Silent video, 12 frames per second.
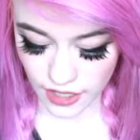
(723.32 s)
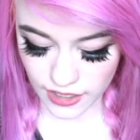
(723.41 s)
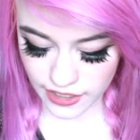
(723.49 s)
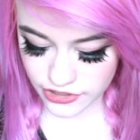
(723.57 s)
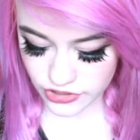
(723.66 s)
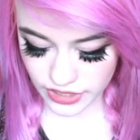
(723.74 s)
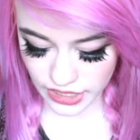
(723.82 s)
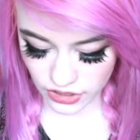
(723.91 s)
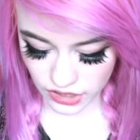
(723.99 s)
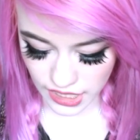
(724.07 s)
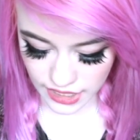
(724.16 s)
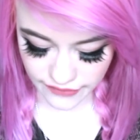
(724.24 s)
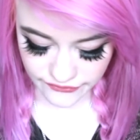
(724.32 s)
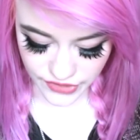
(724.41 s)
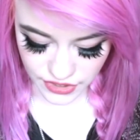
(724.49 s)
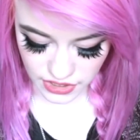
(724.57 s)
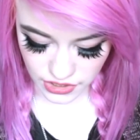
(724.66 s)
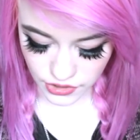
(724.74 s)
I literally look like a
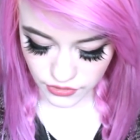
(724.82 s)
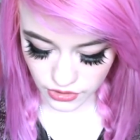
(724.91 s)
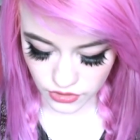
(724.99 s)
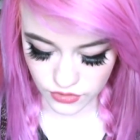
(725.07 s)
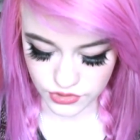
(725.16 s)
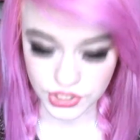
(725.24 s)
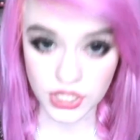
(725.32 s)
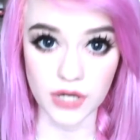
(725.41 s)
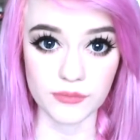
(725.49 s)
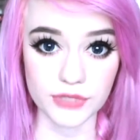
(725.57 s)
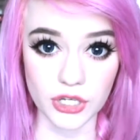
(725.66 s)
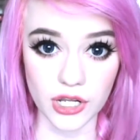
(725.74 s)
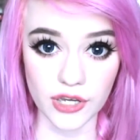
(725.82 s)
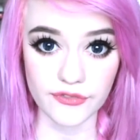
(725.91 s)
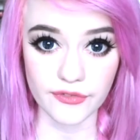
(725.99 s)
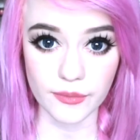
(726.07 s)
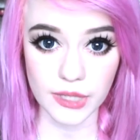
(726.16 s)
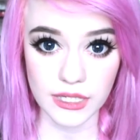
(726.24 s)
fucking unicorn's cummed all over
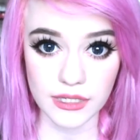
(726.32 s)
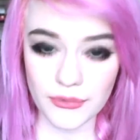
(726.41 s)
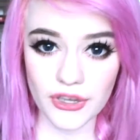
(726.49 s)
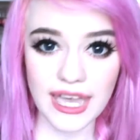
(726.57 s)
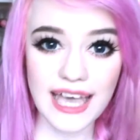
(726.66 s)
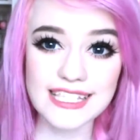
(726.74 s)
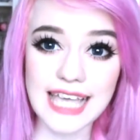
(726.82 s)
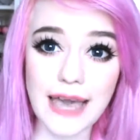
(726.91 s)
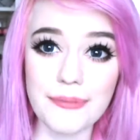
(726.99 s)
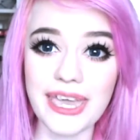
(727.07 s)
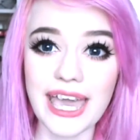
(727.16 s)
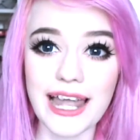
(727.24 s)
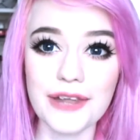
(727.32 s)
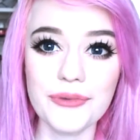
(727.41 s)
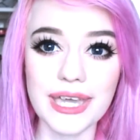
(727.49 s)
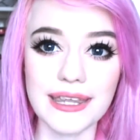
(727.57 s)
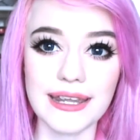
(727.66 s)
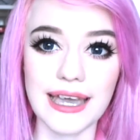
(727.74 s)
me. But yes, happy
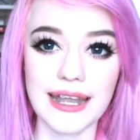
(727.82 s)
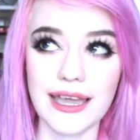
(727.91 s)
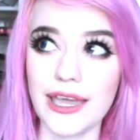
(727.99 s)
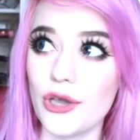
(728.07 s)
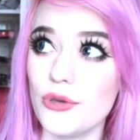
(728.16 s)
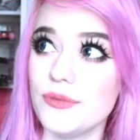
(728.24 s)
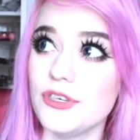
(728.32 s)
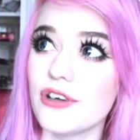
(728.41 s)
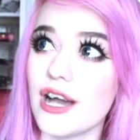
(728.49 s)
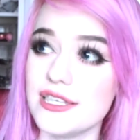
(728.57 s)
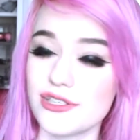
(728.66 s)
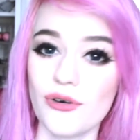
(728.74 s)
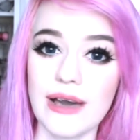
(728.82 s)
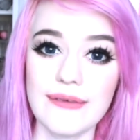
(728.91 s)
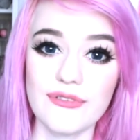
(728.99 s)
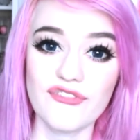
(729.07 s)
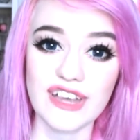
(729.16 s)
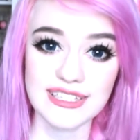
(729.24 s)
Halloween, and I hope you guys all
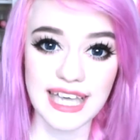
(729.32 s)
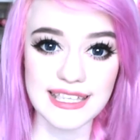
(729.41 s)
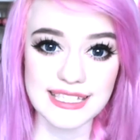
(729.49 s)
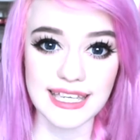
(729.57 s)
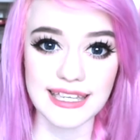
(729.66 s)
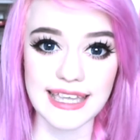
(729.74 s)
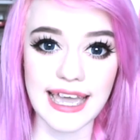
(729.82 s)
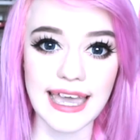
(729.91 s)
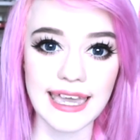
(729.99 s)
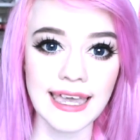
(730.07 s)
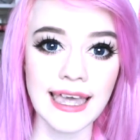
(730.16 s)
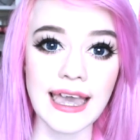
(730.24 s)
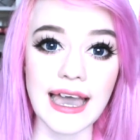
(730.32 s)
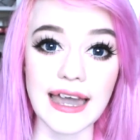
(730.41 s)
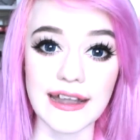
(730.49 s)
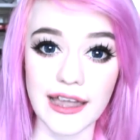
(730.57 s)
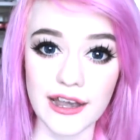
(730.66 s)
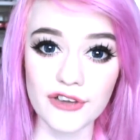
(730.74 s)
have a fantastic day,
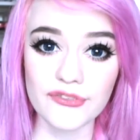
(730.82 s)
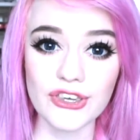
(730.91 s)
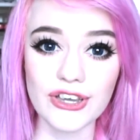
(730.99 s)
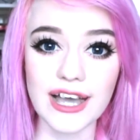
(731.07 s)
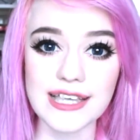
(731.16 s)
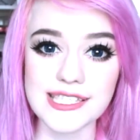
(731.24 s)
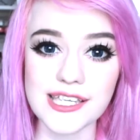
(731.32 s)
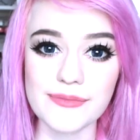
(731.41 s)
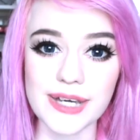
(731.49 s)
and I love you guys so